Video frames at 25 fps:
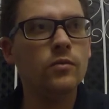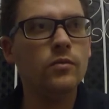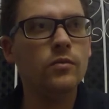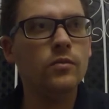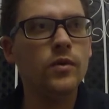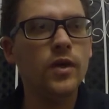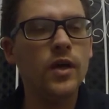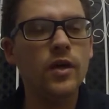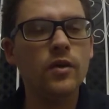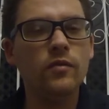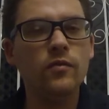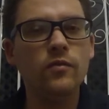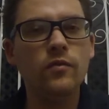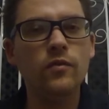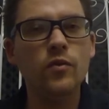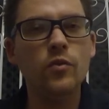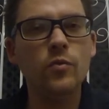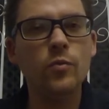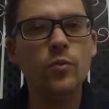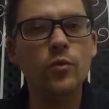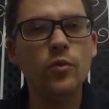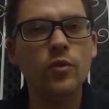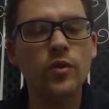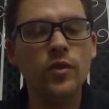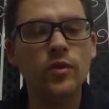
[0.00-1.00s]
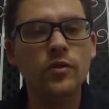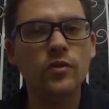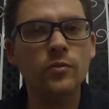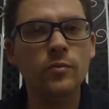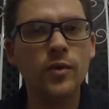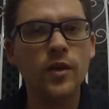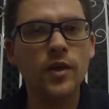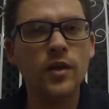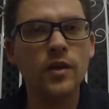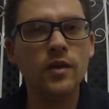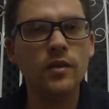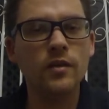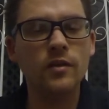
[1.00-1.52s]
I had a few more things in my
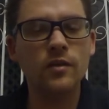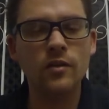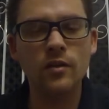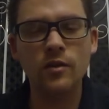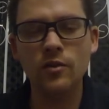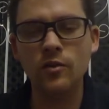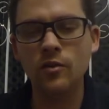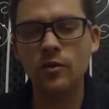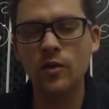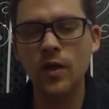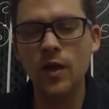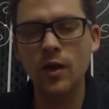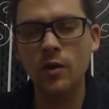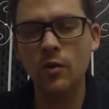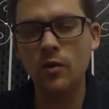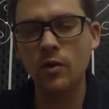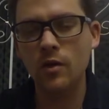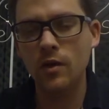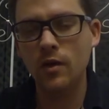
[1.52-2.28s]
kit than I do now.